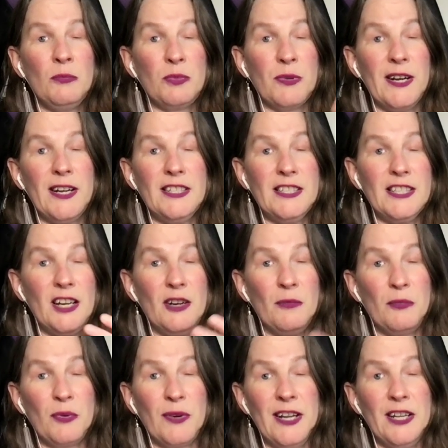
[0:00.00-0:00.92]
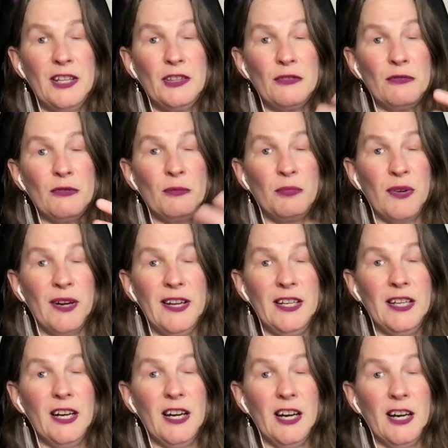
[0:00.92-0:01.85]
breakdown, breakthrough,
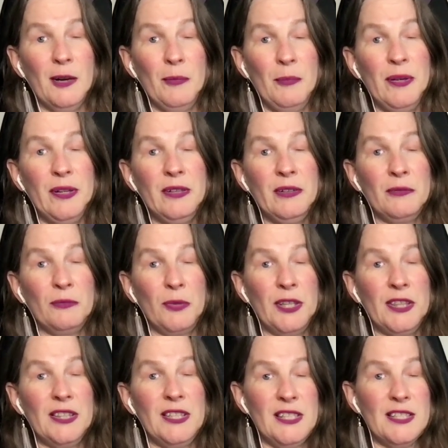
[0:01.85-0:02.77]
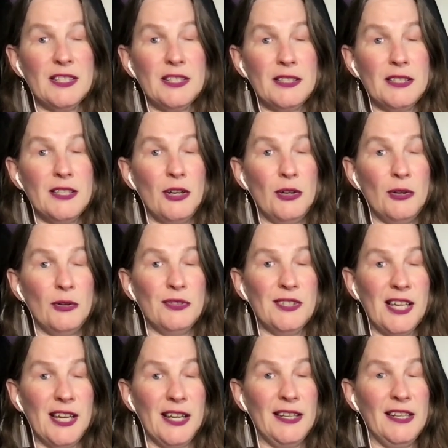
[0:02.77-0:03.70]
break up with these
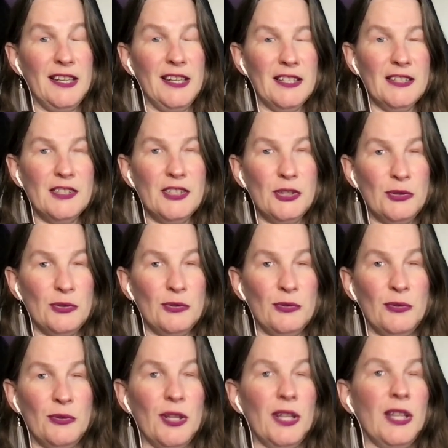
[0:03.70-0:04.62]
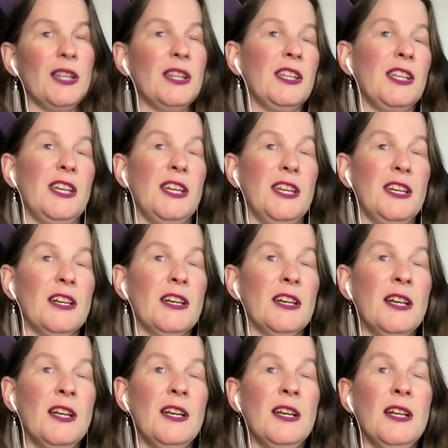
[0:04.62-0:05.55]
nodes heading into the
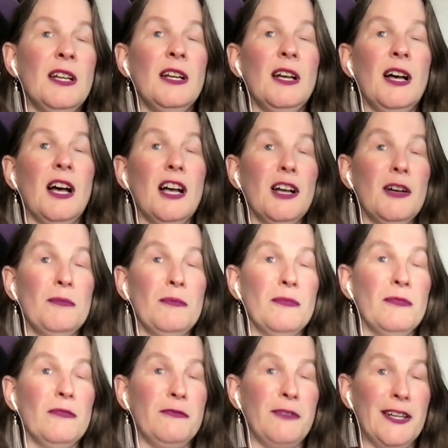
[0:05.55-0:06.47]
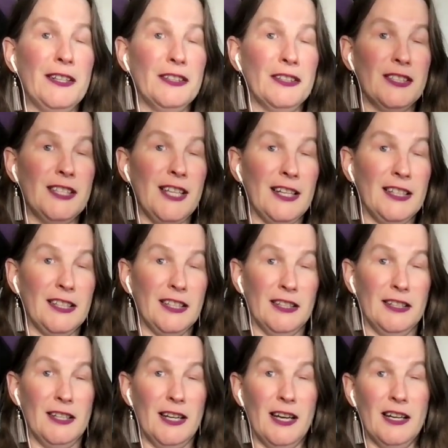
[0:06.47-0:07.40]
final
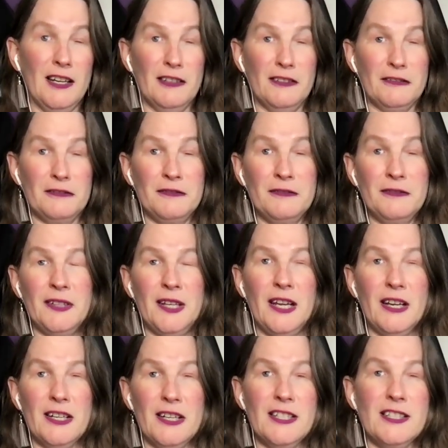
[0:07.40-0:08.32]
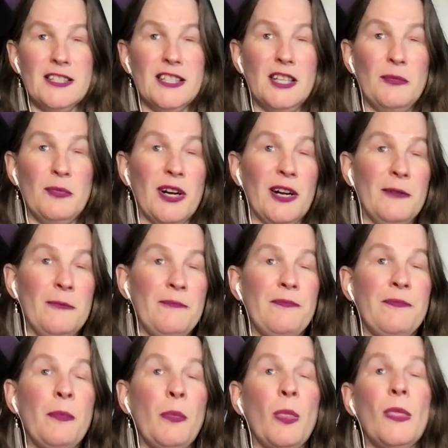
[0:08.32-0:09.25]
decan of Aries Libra.
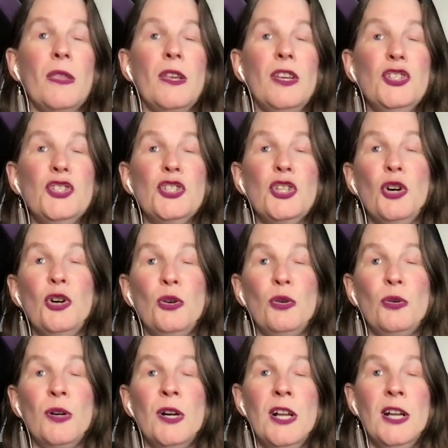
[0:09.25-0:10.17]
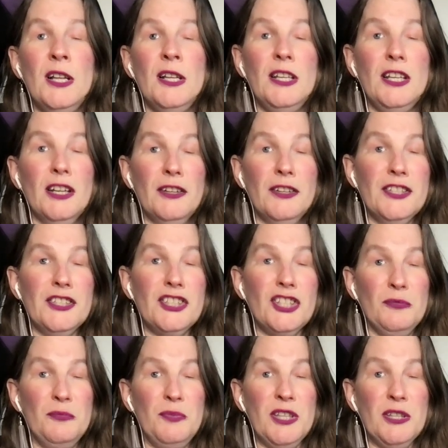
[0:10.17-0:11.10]
And so, you know, this
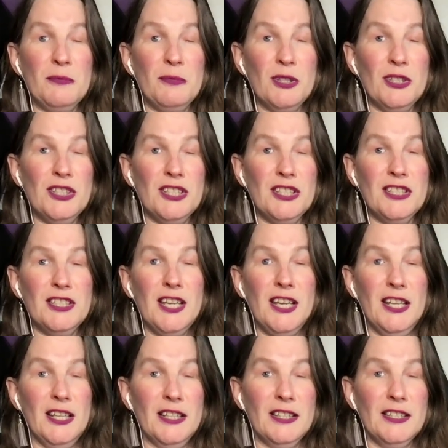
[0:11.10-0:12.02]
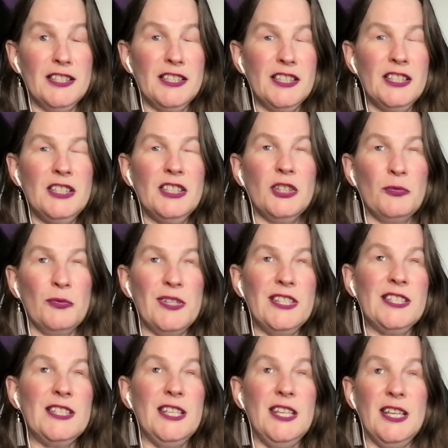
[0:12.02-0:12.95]
could be the most intense that we
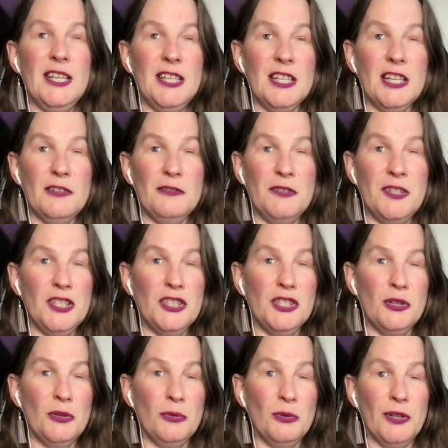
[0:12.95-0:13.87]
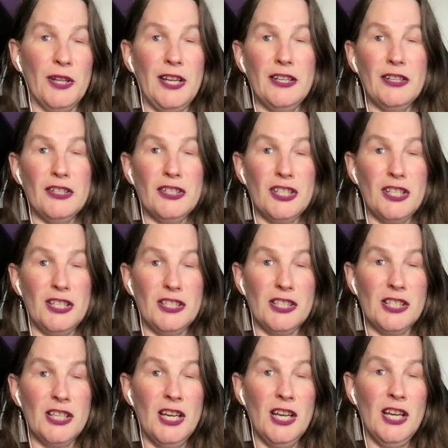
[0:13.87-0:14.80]
see of these nodal
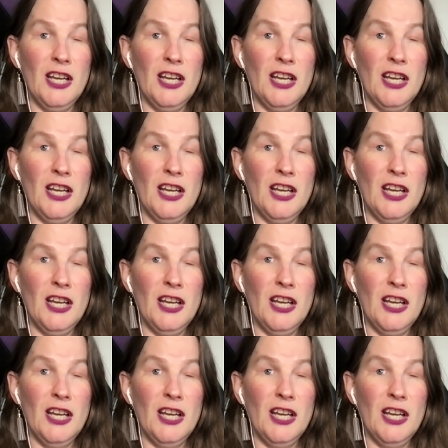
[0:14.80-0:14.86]
energies.